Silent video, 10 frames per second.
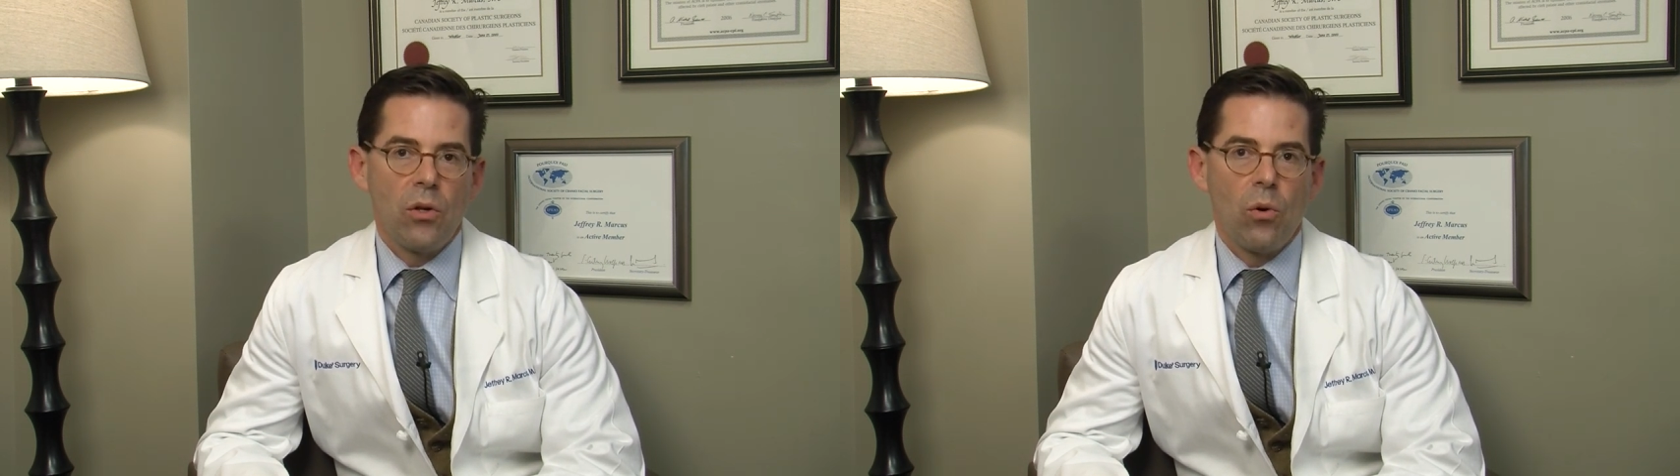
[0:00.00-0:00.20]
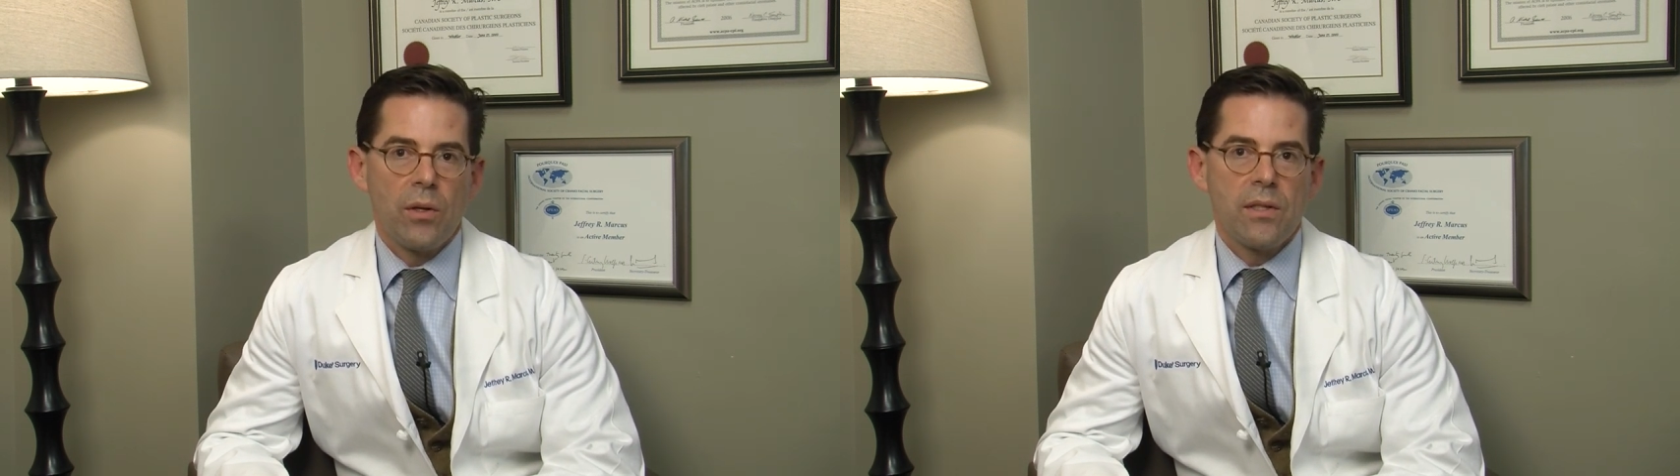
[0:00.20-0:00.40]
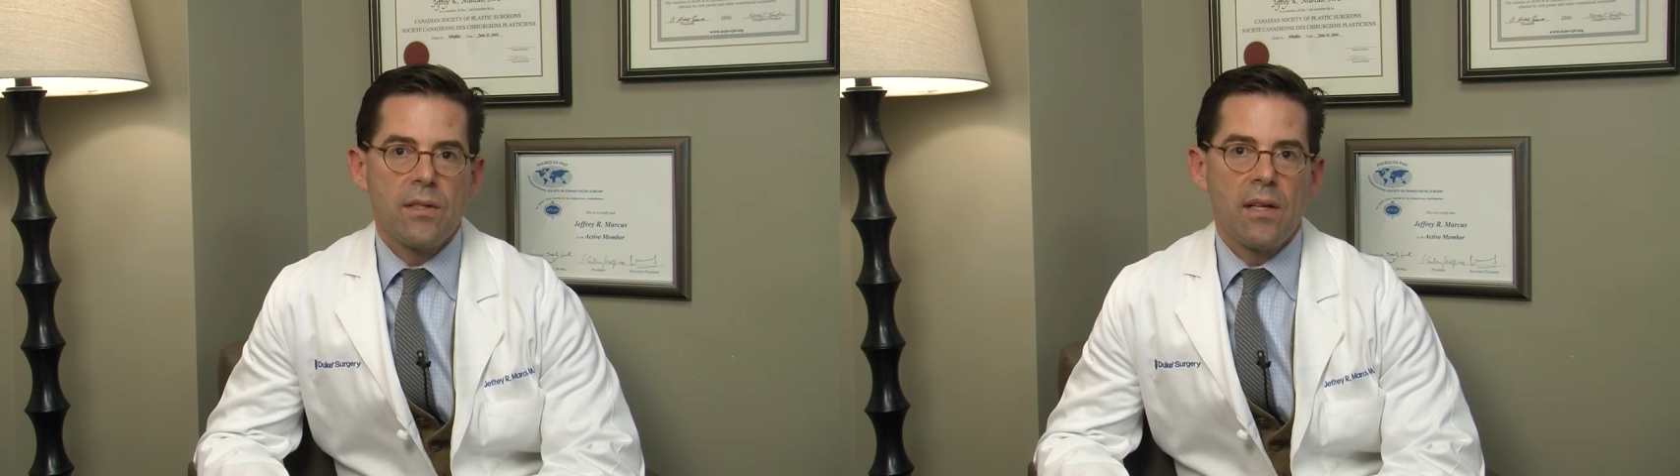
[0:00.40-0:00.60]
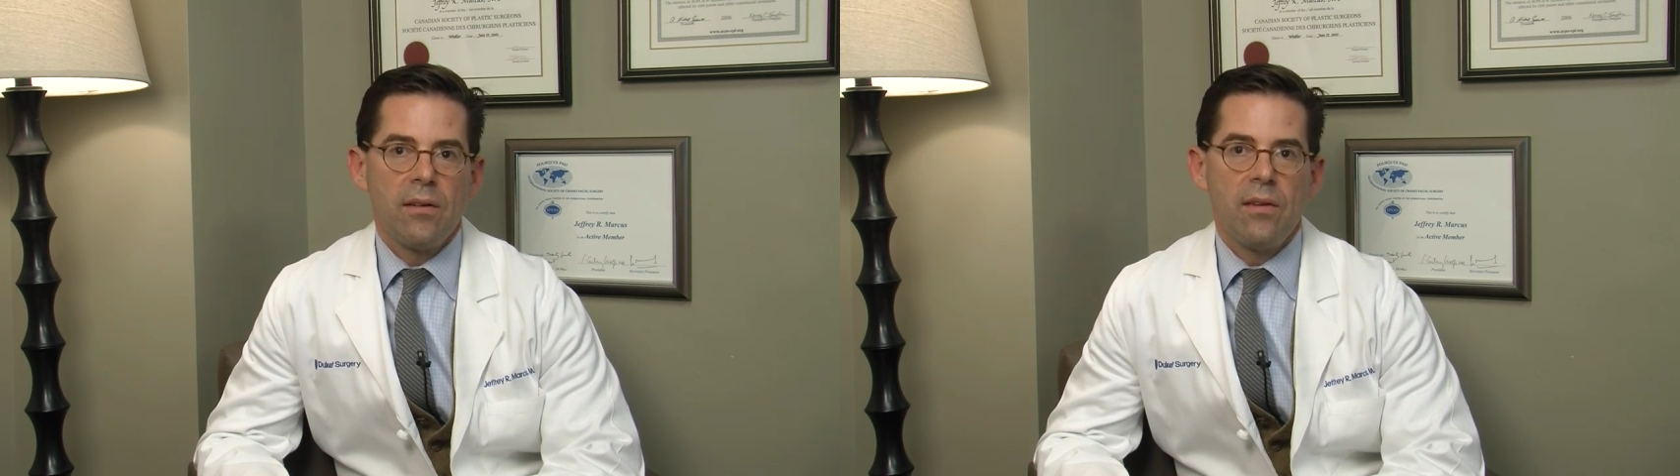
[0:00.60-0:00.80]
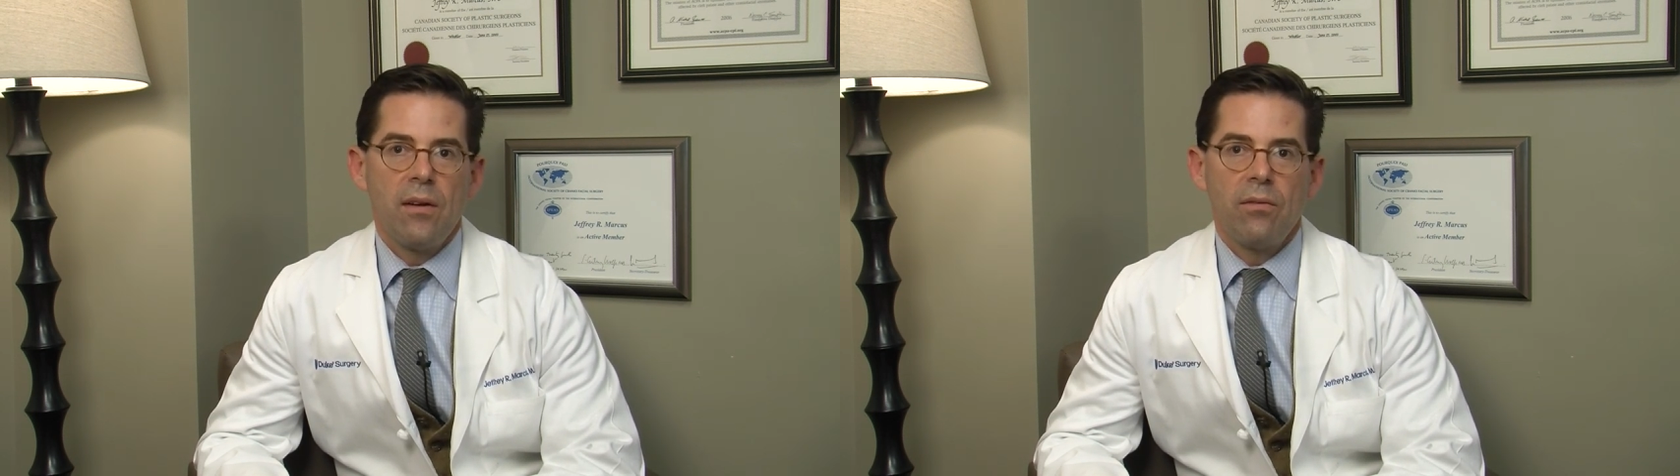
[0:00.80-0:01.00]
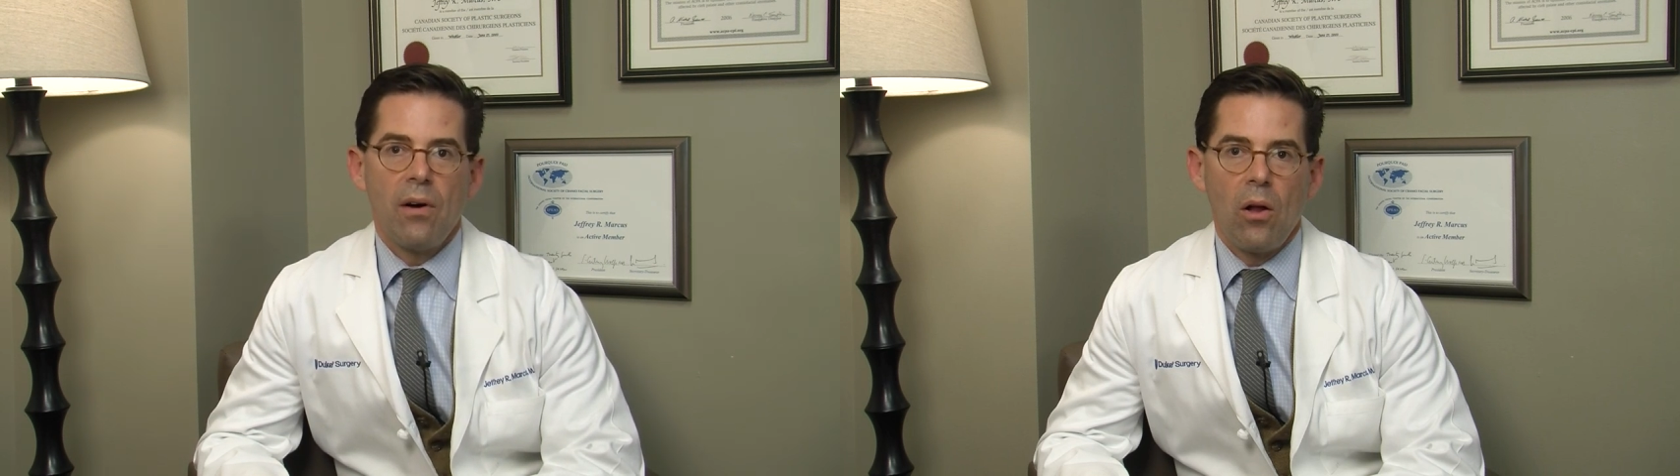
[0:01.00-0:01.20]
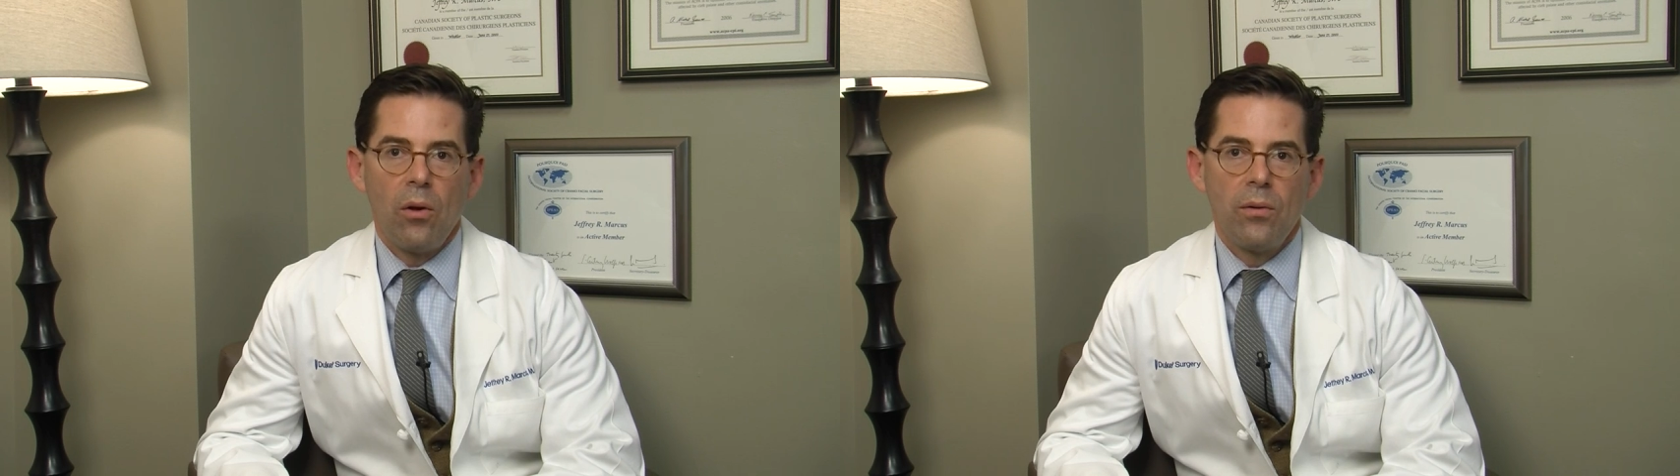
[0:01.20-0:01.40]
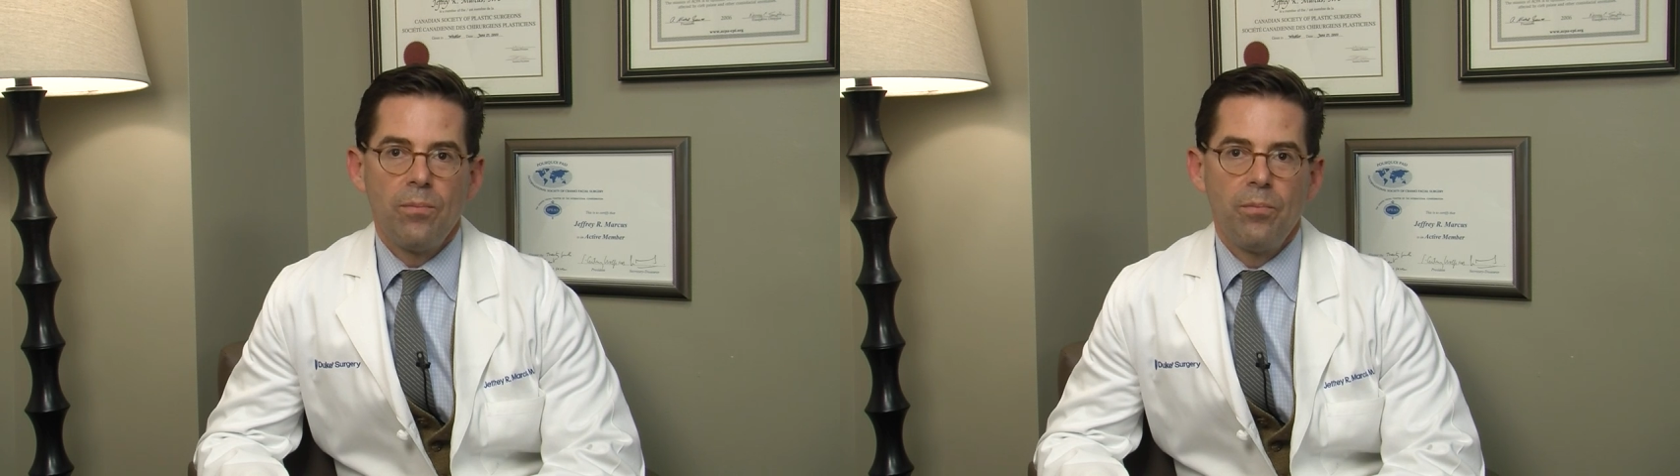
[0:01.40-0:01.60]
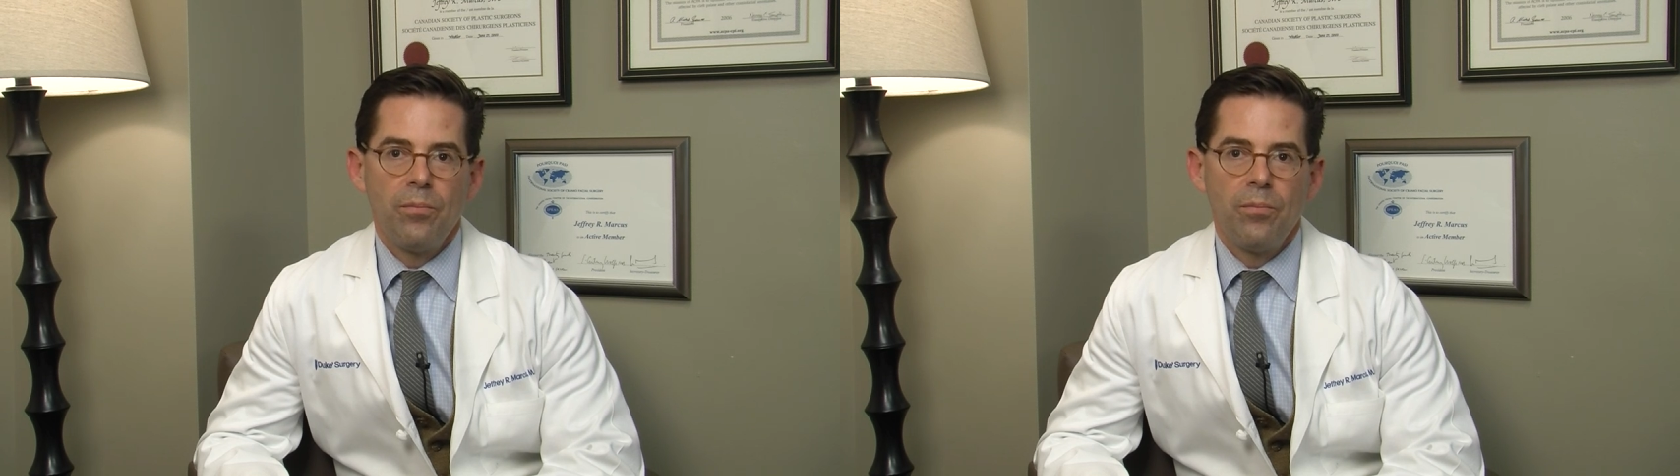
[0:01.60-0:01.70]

courses that have then followed.